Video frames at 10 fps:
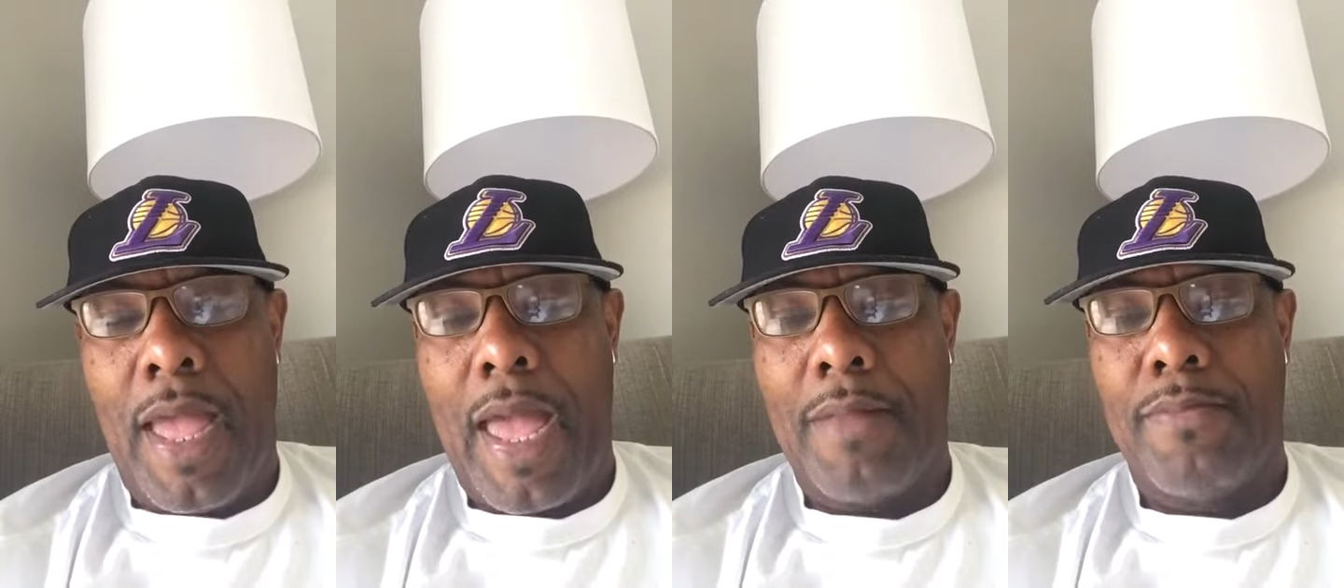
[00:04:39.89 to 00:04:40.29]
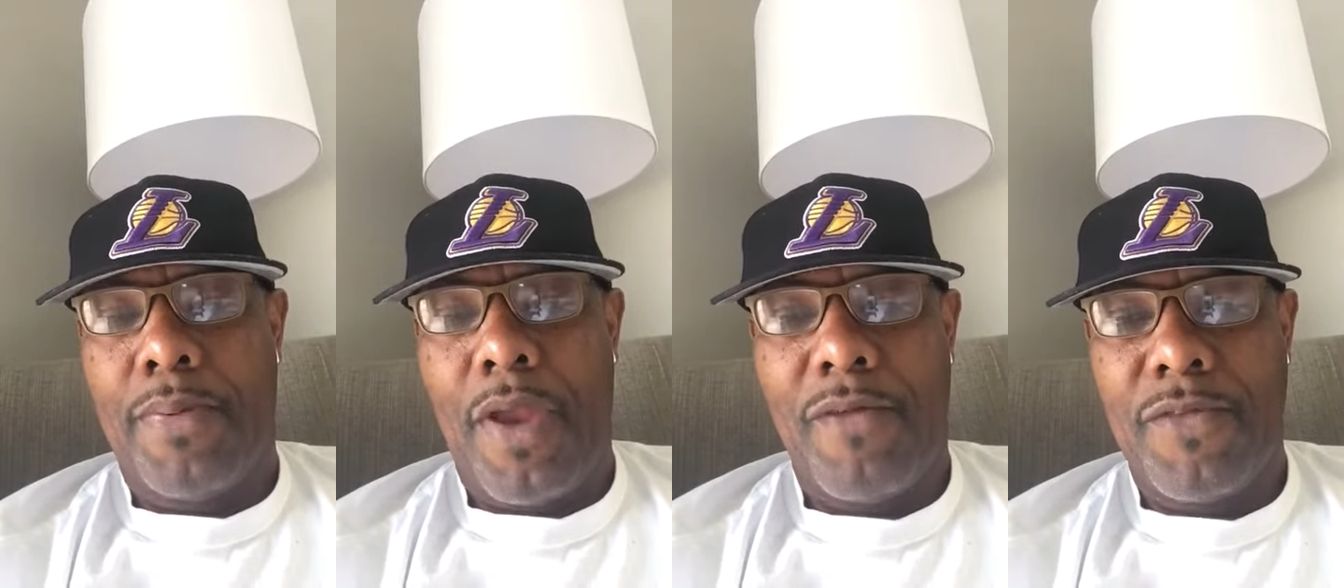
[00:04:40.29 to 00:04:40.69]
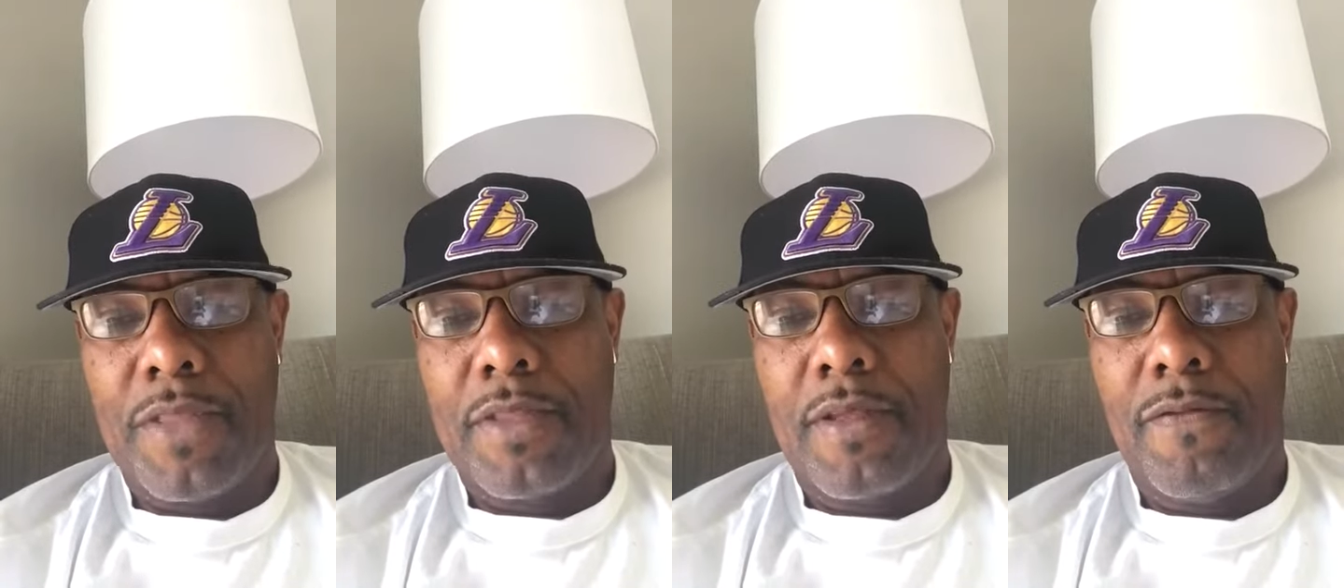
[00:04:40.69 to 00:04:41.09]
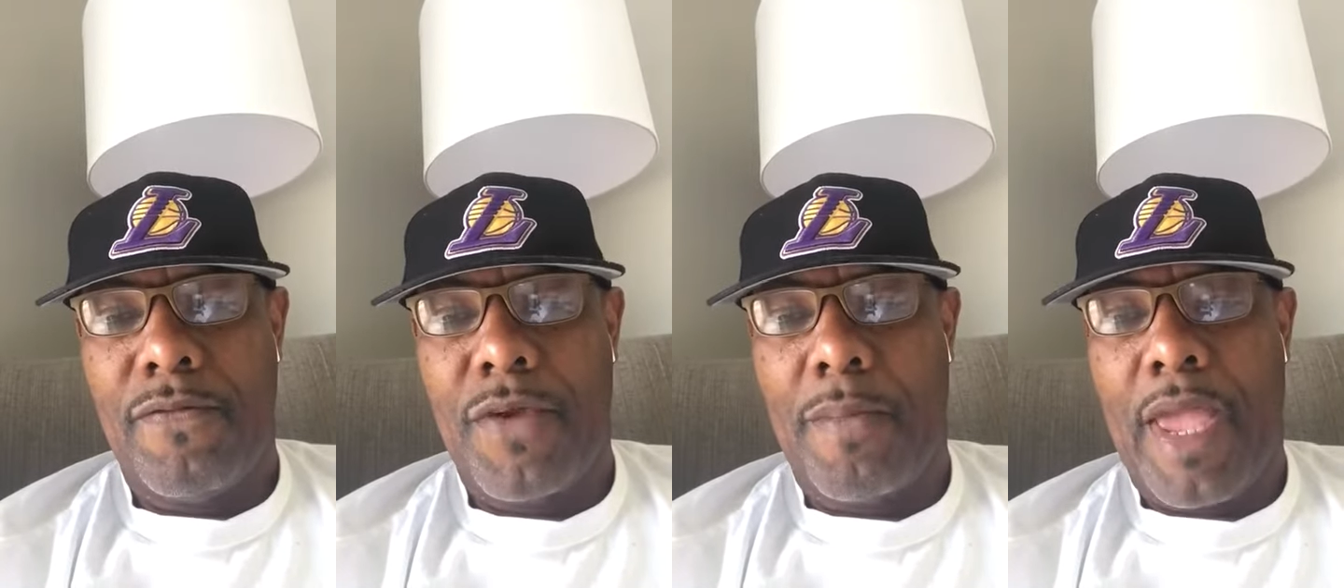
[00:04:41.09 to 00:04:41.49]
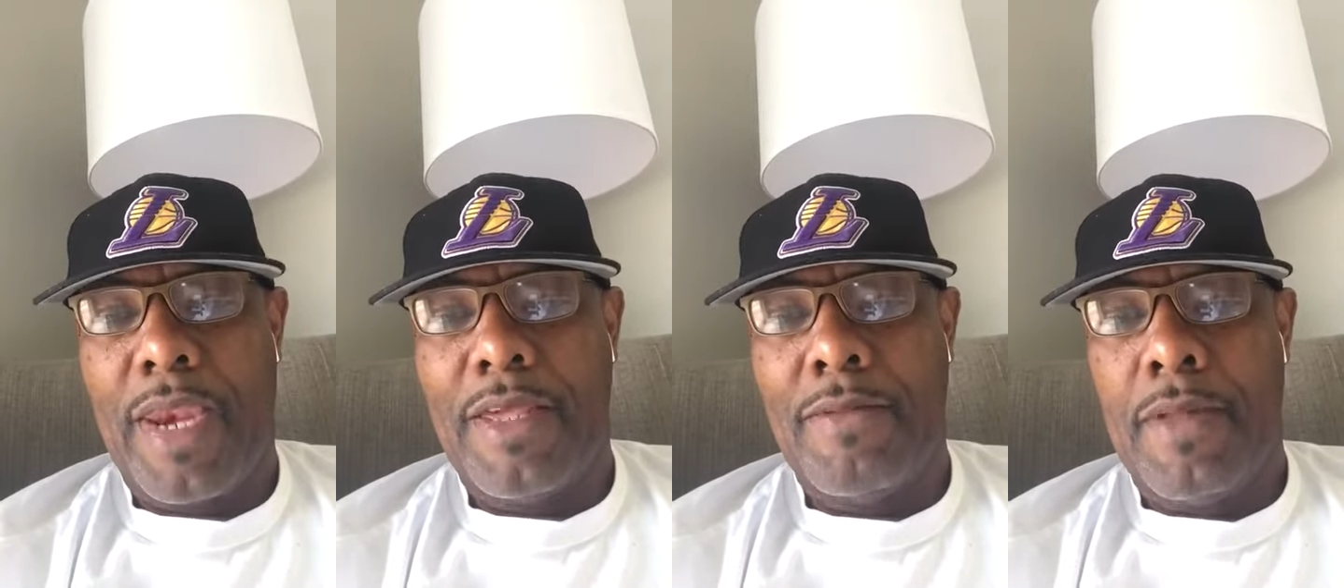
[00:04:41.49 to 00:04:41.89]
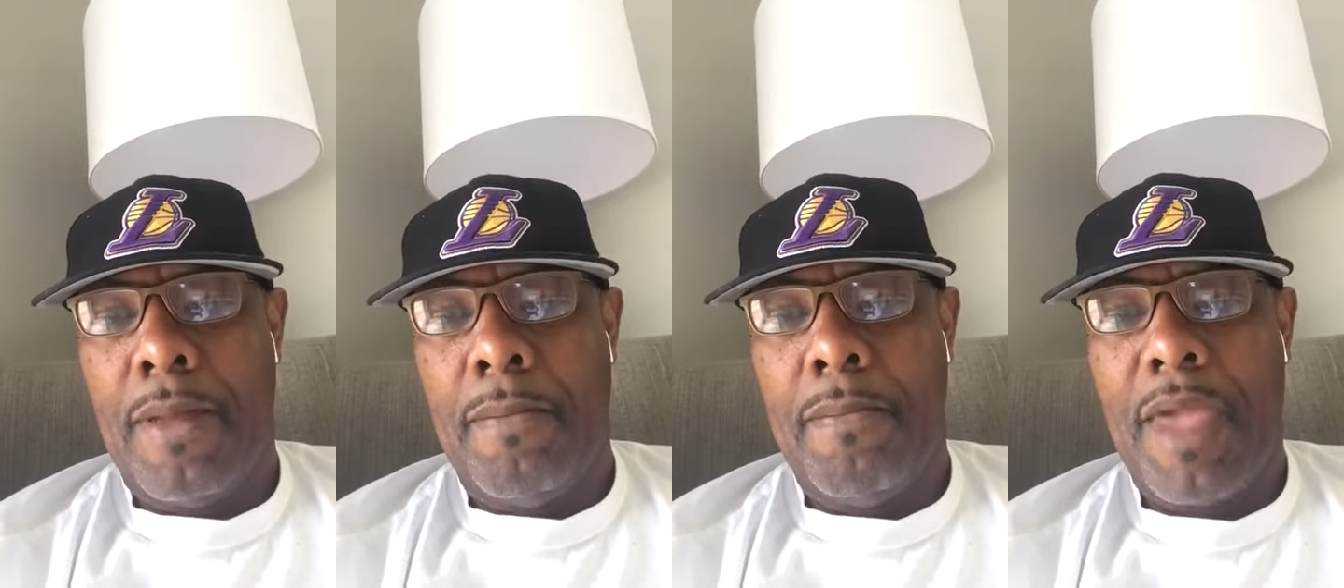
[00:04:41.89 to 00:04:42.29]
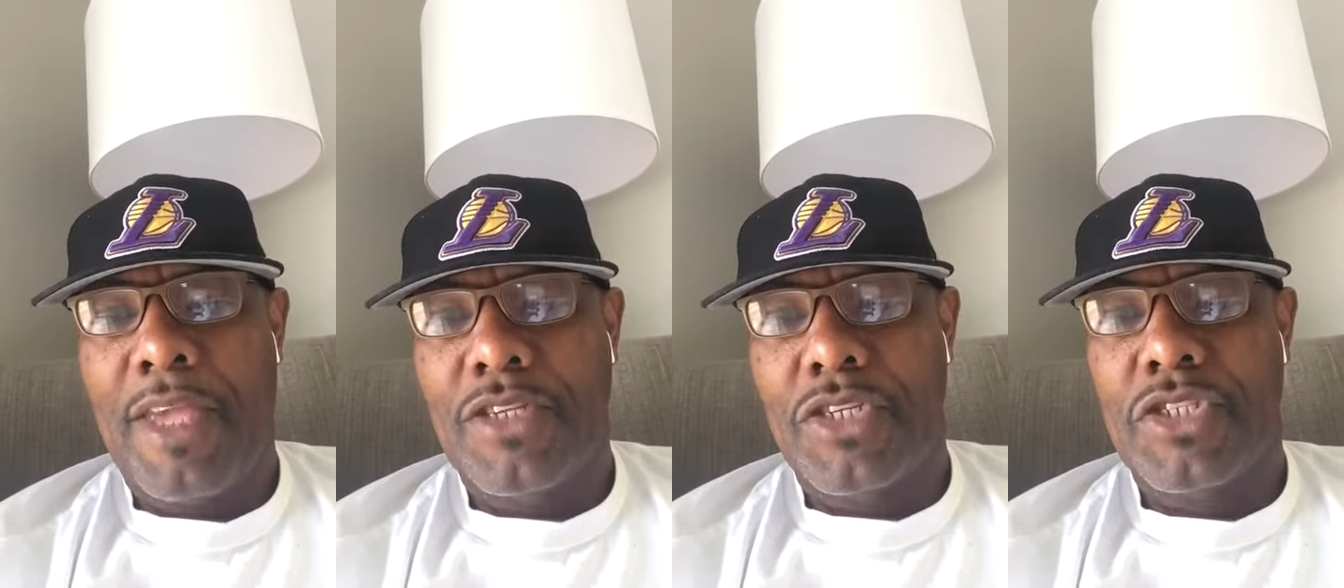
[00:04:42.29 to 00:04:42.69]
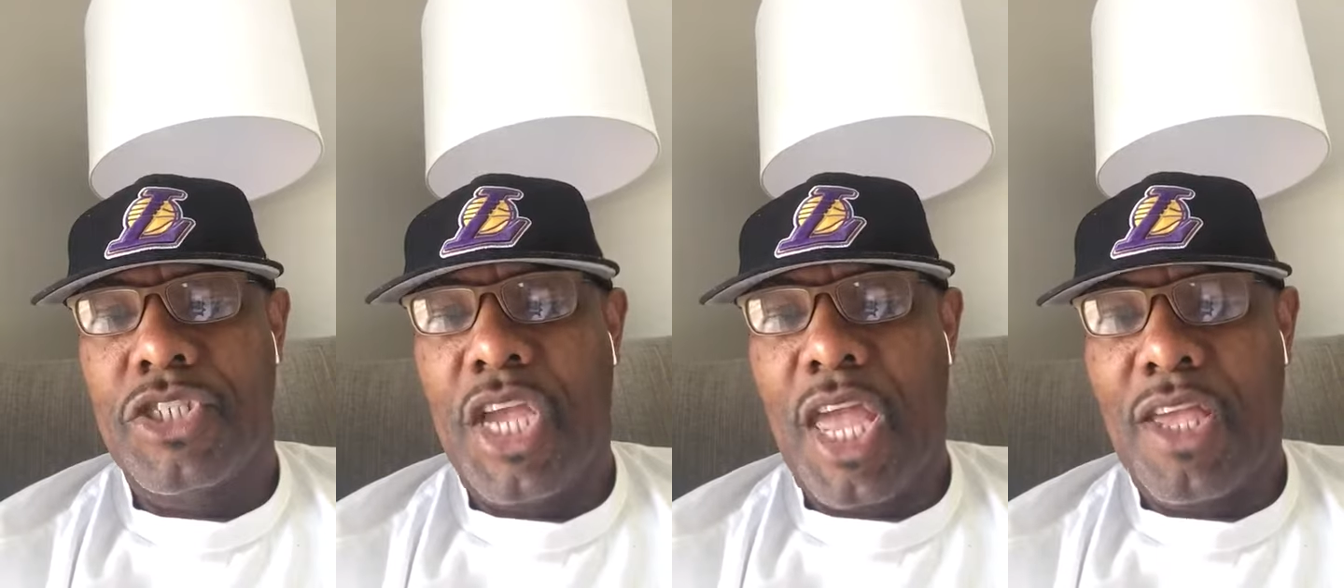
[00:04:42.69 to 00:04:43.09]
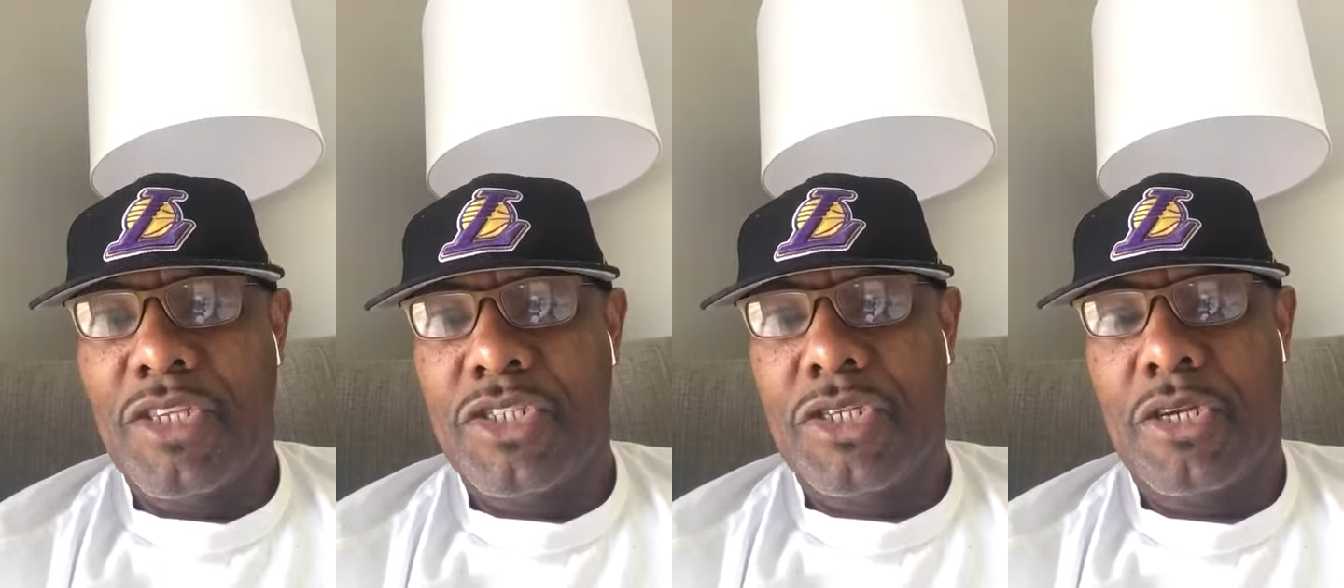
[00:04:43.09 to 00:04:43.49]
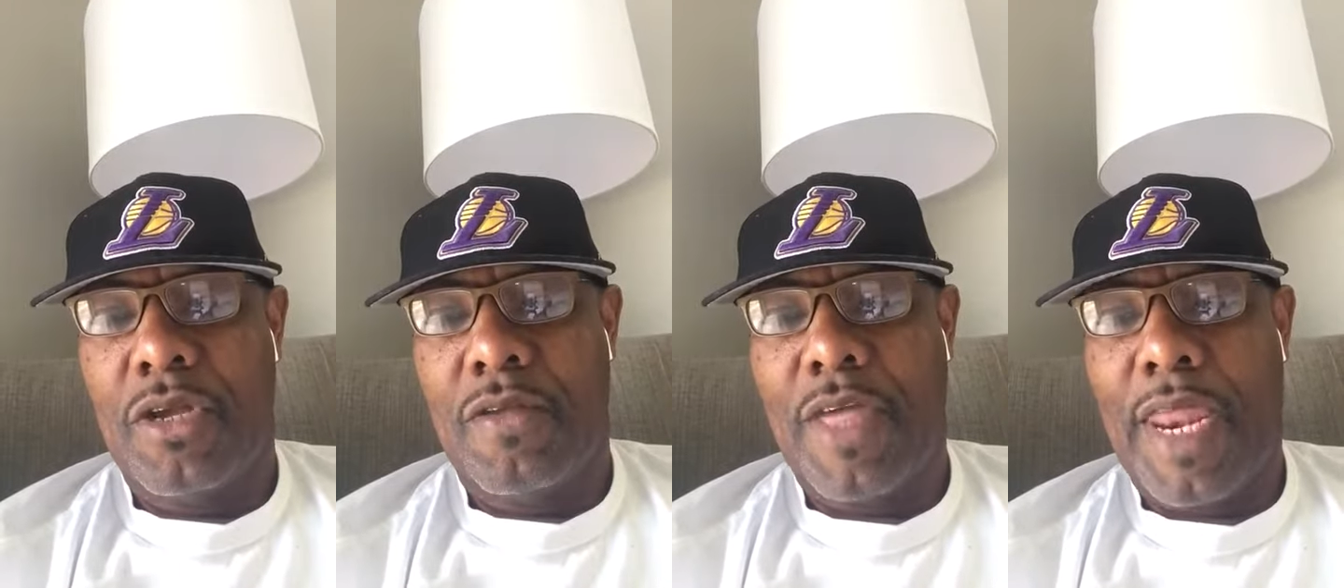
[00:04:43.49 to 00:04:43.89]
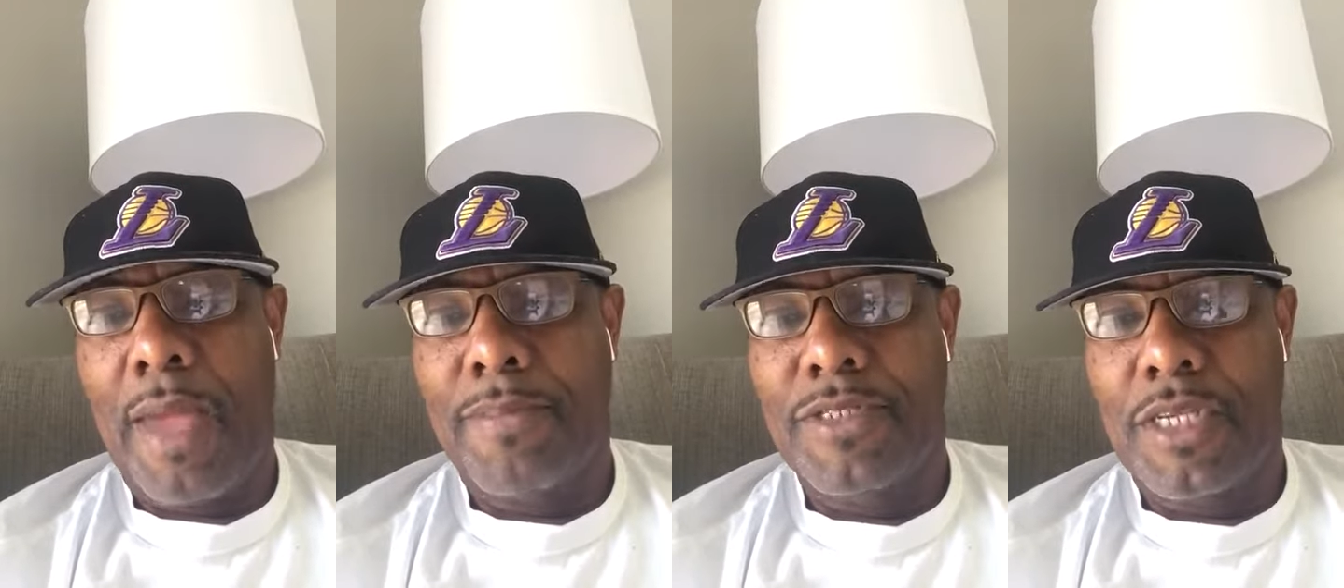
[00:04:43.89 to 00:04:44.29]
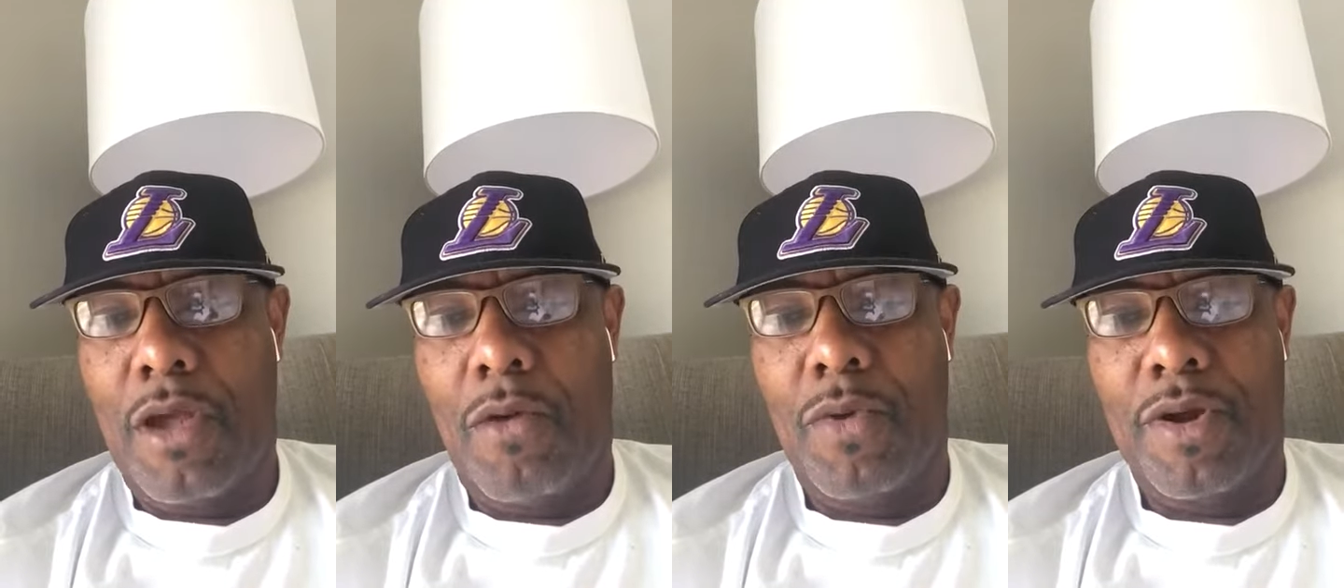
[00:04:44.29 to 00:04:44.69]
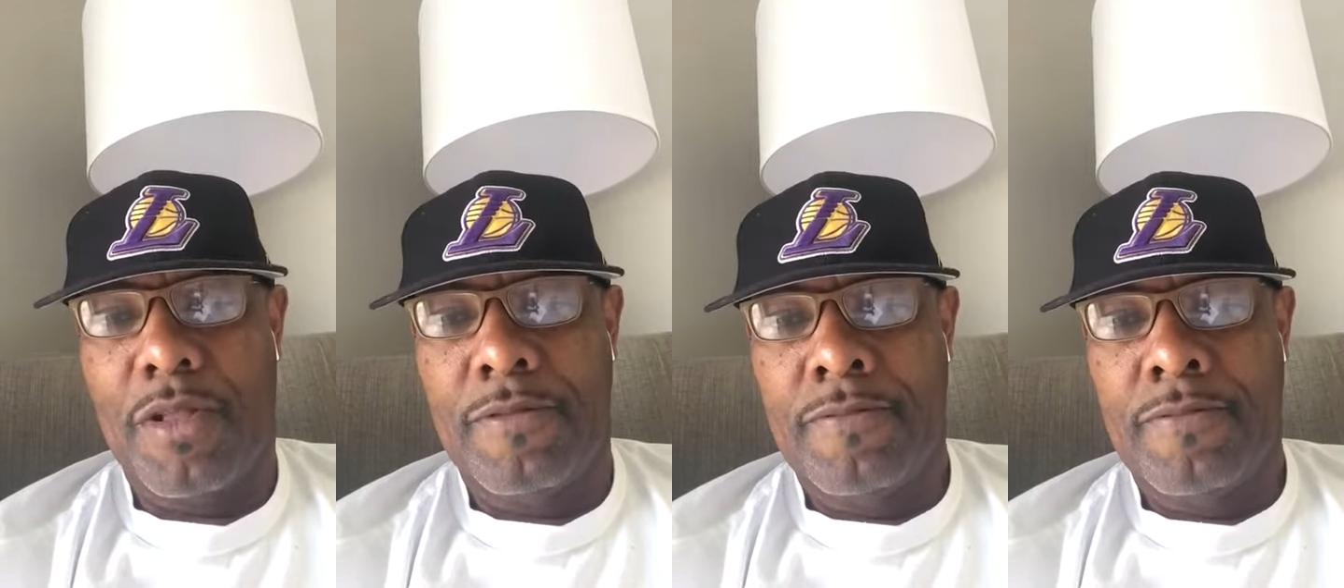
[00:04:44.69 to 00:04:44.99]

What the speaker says: and profit from any major change that happens in our world.